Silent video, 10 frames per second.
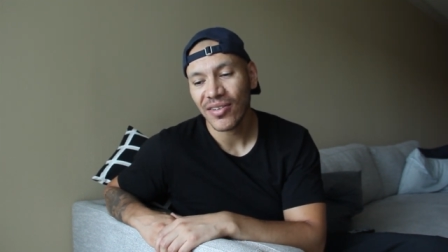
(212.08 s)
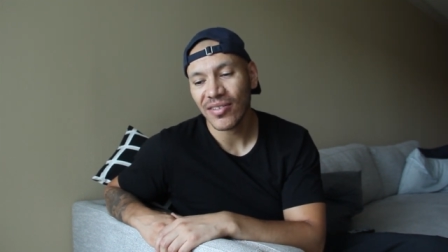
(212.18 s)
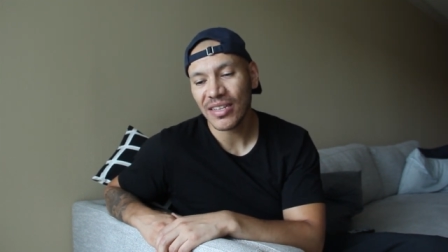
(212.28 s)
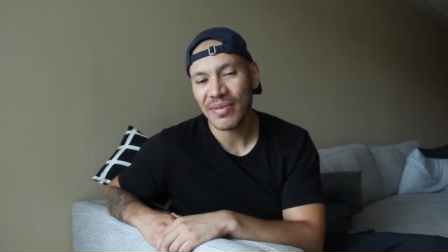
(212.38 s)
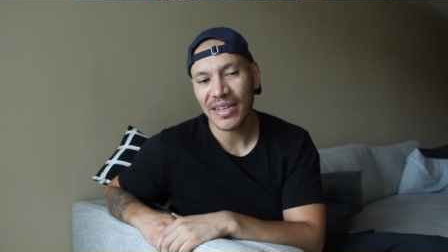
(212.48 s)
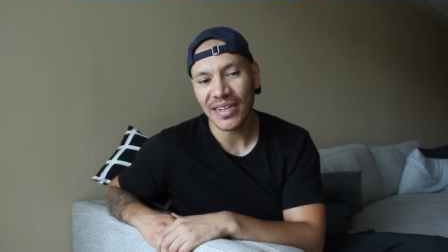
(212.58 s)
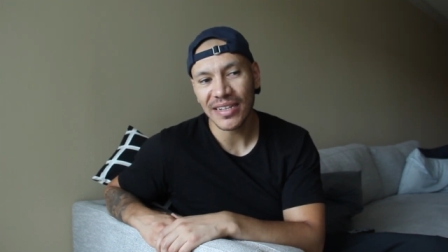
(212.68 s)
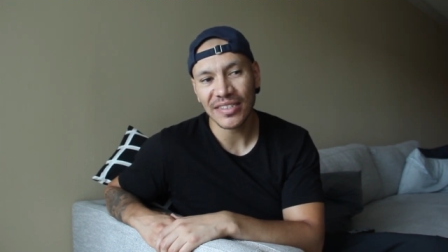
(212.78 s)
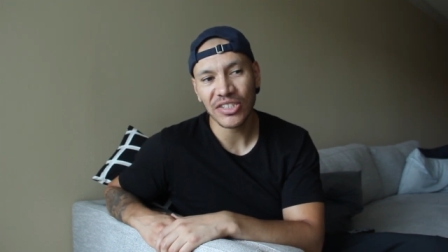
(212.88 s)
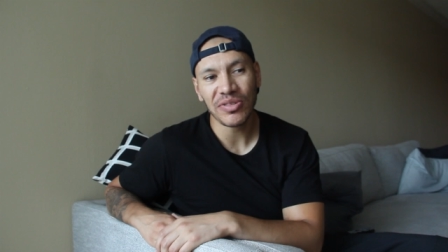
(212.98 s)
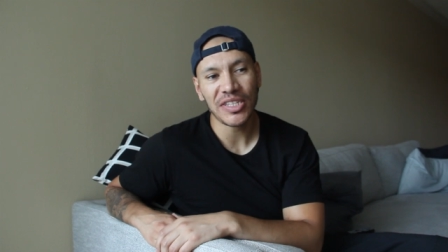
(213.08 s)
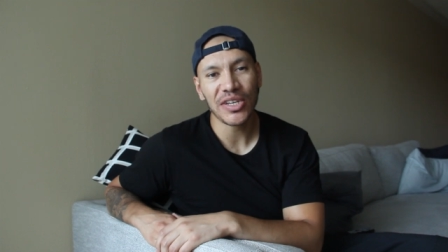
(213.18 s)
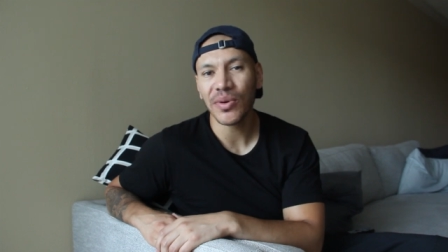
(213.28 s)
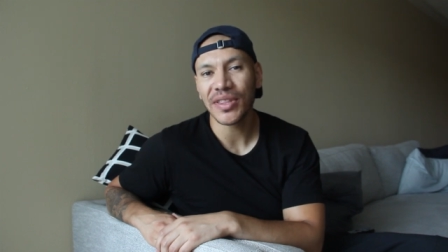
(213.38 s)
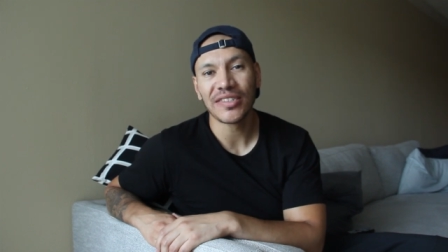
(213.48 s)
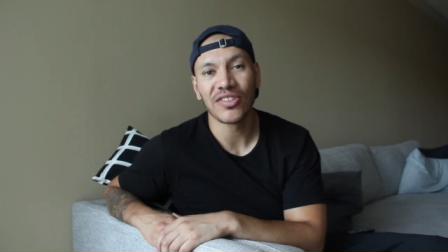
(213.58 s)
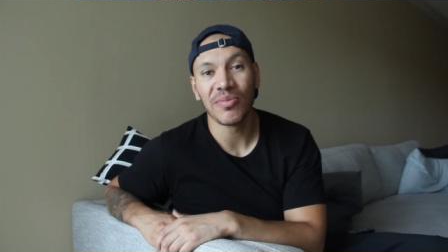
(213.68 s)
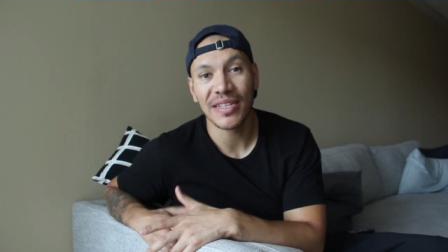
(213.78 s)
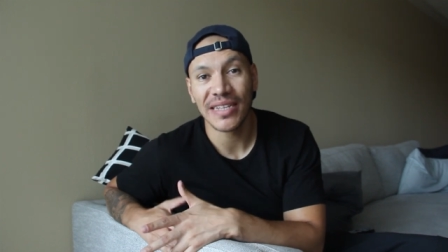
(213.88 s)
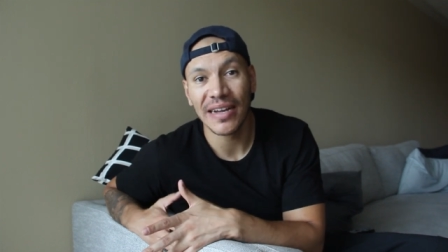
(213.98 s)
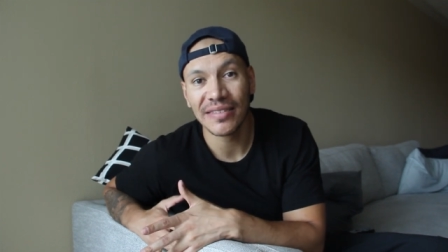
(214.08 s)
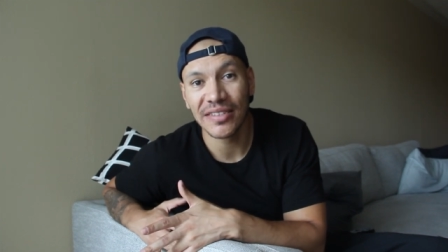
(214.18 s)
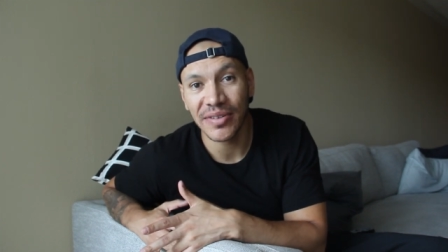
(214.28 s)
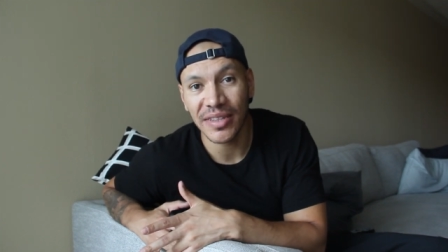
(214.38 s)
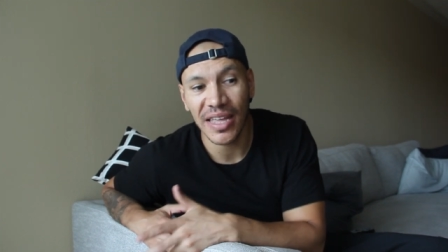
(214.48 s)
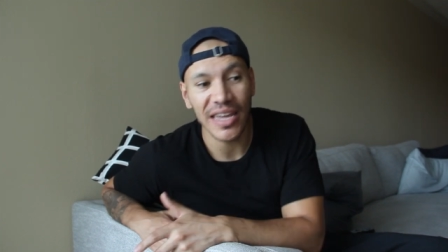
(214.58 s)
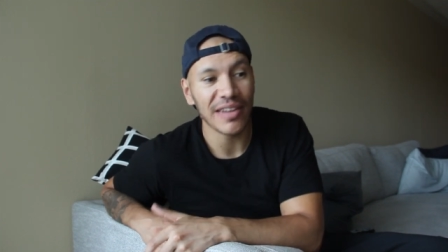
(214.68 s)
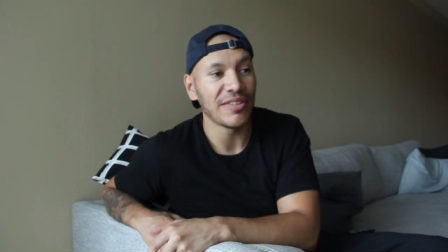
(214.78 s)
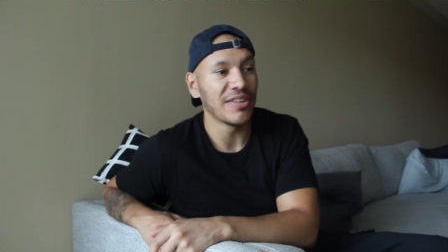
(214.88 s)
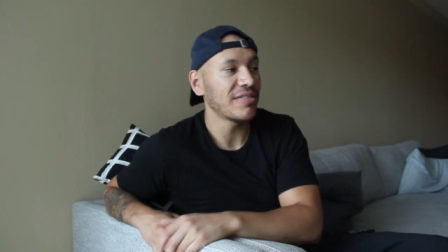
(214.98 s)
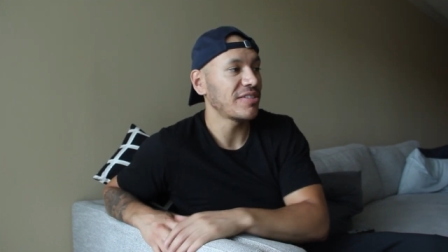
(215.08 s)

only because you deal with it so many times during the day, you know?